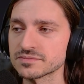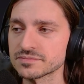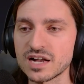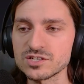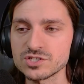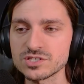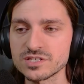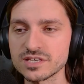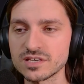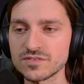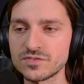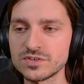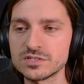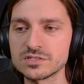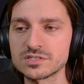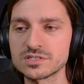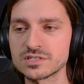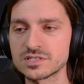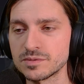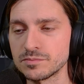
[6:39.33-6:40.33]
I just think it
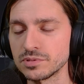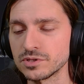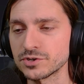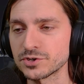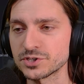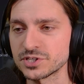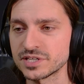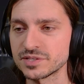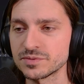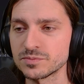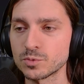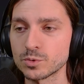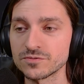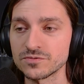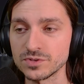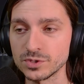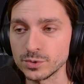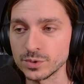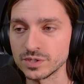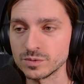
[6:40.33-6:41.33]
feels simpler and more
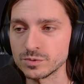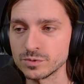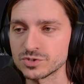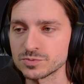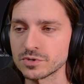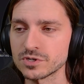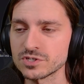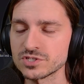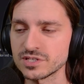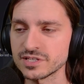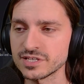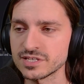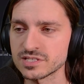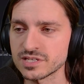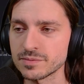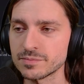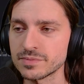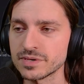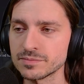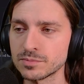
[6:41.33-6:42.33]
fluid, which personally
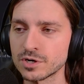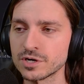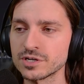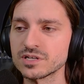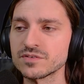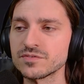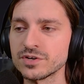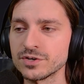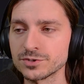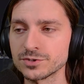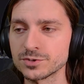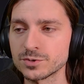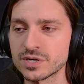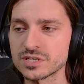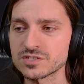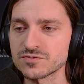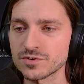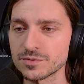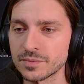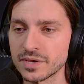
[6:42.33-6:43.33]
is a big part of
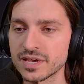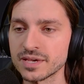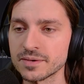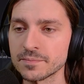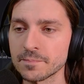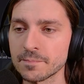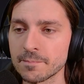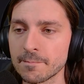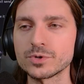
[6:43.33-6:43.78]
HeroQuest for me.